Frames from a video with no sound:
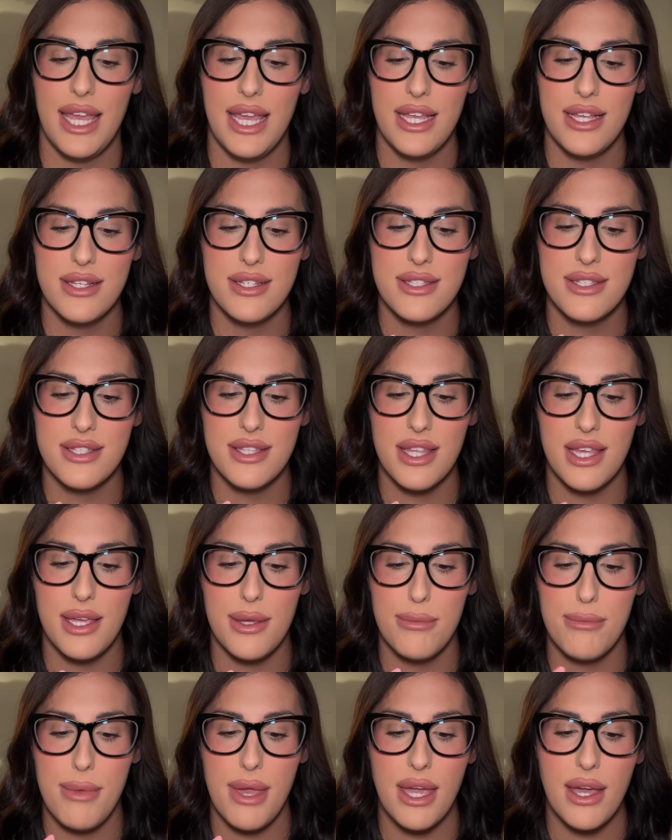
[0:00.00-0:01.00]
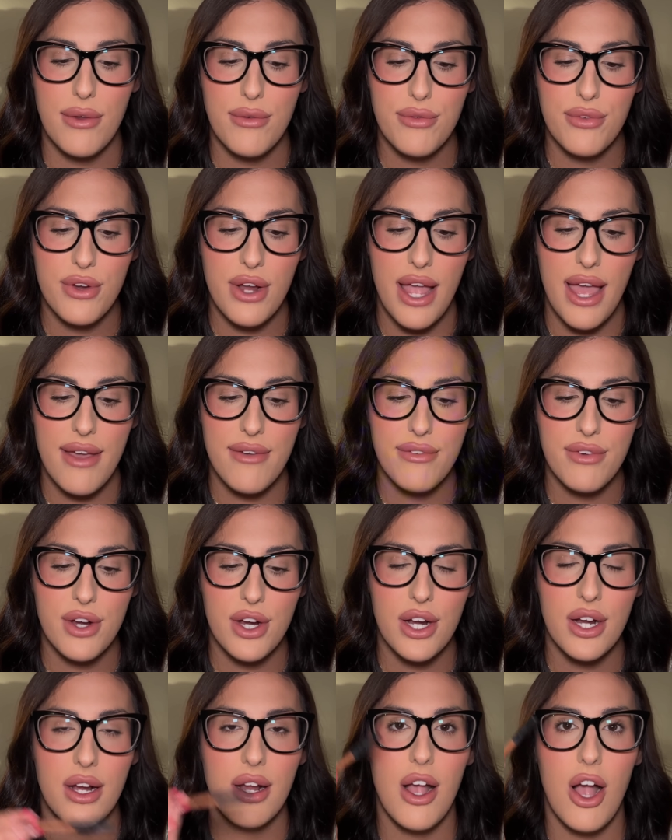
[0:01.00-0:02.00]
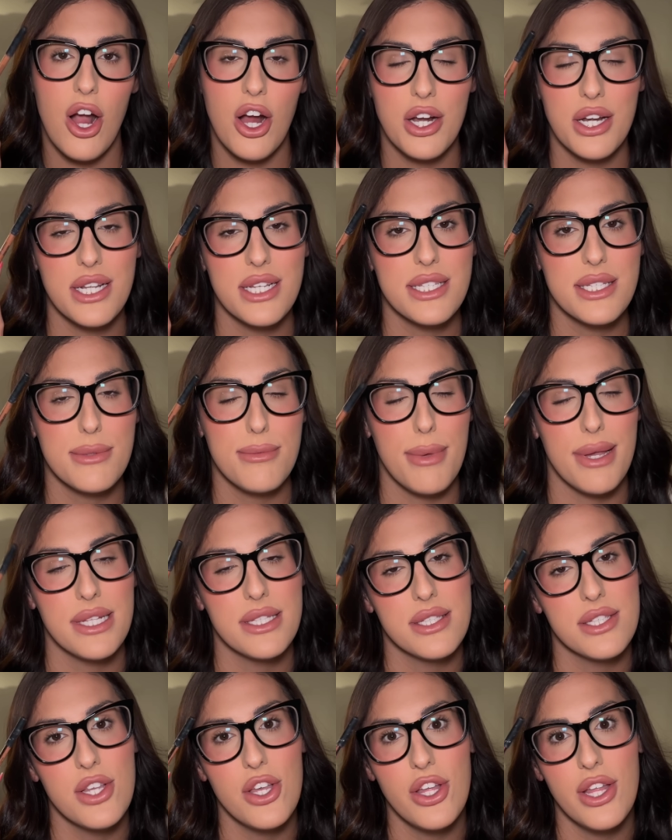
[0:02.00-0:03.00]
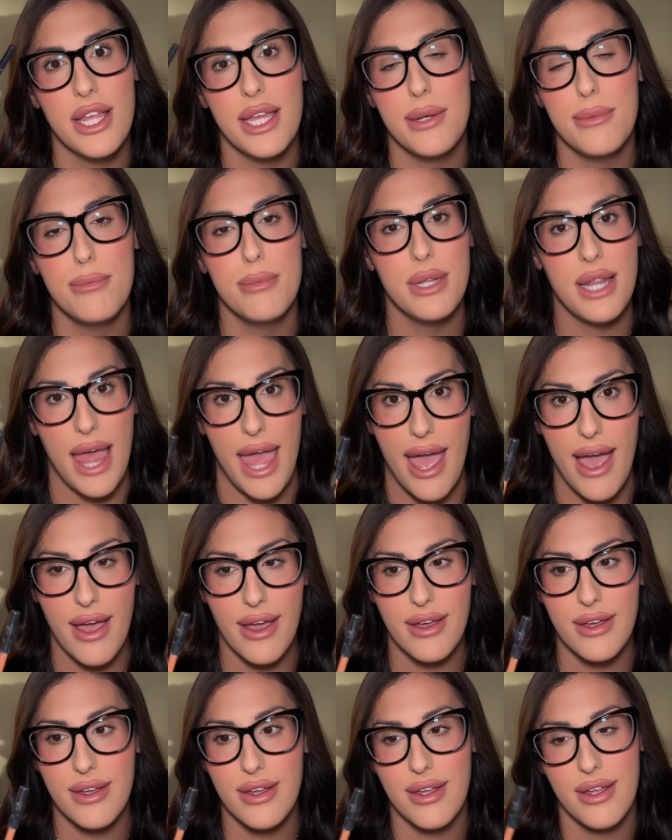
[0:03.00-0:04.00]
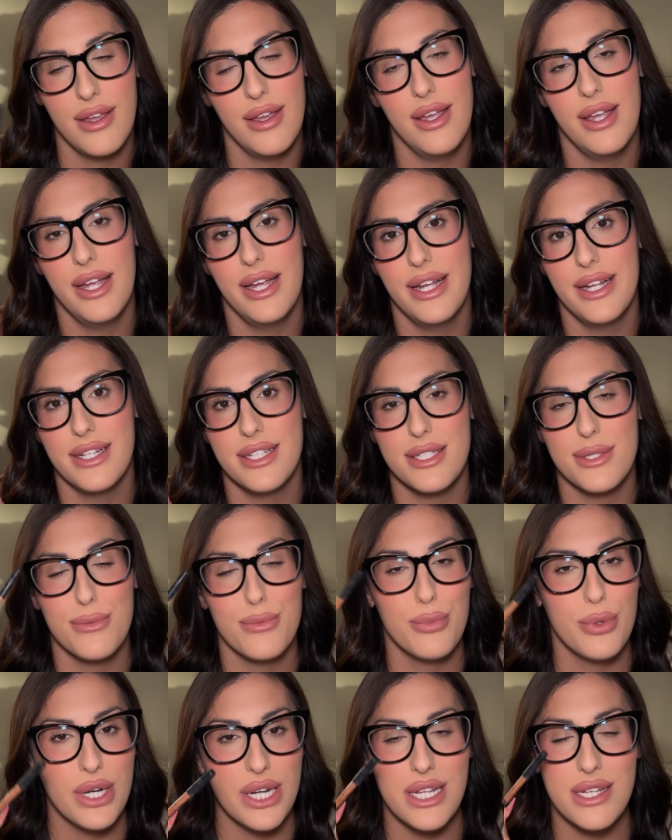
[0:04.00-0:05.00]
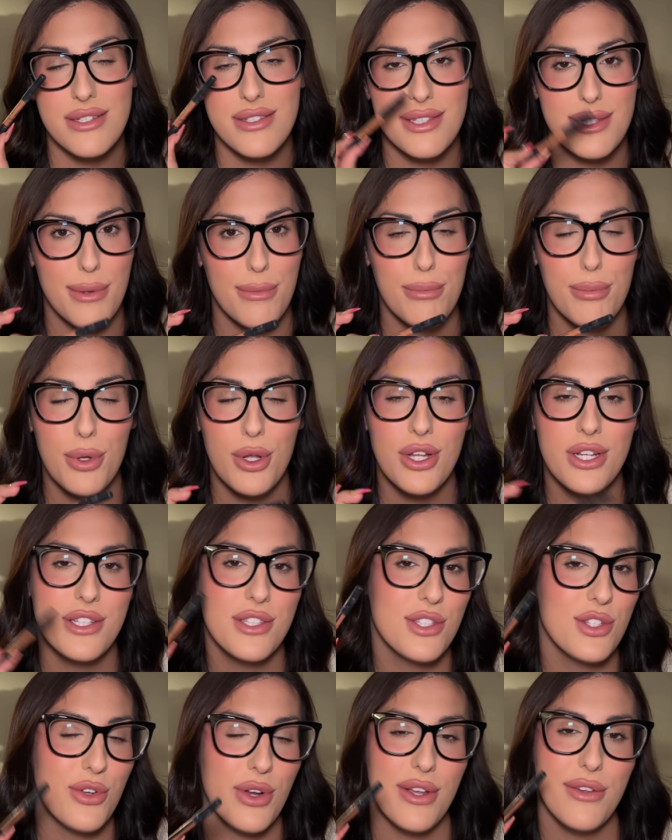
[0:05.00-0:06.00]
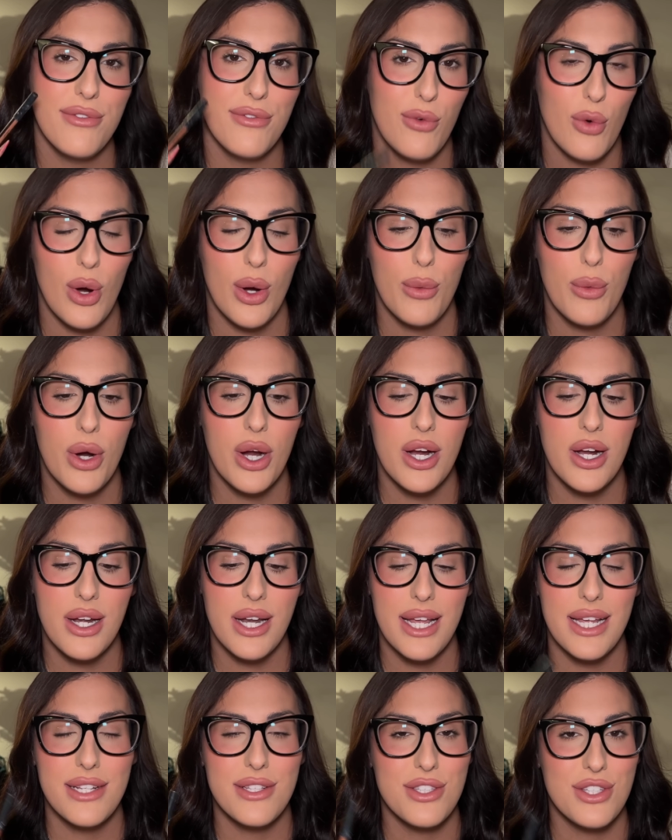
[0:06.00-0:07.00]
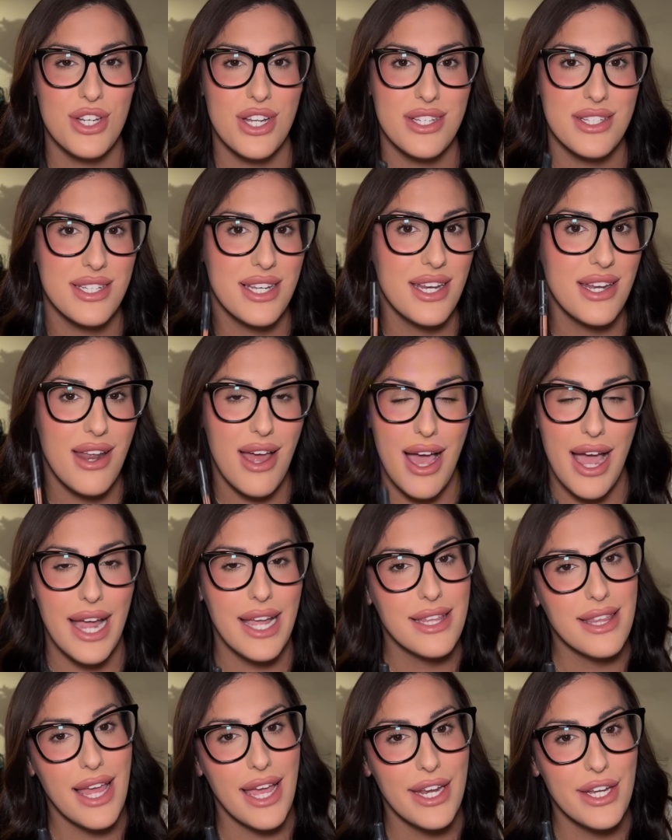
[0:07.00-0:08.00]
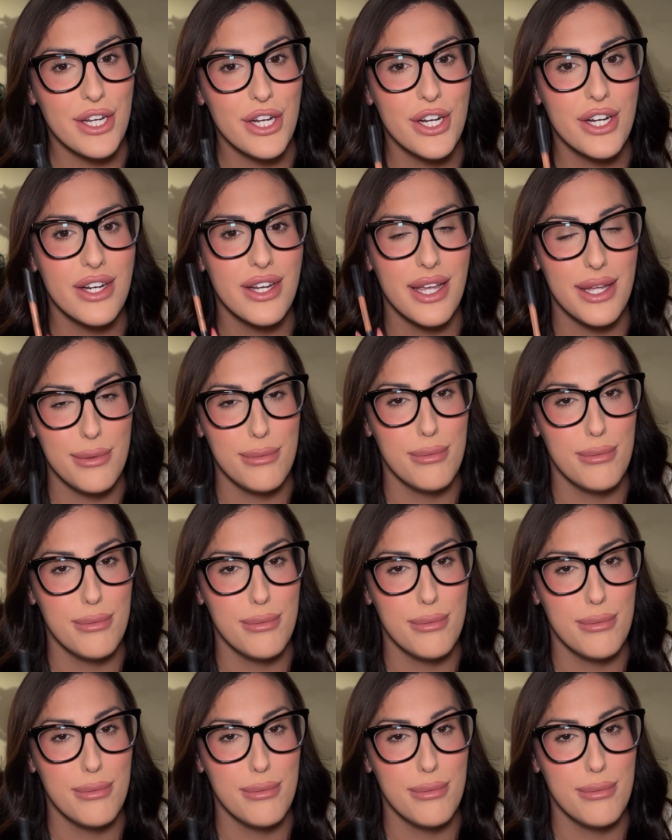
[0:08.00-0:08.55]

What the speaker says: is the Makeup Forever Artist Pencil in black. It's pretty simple and straightforward. It's just an eyeliner in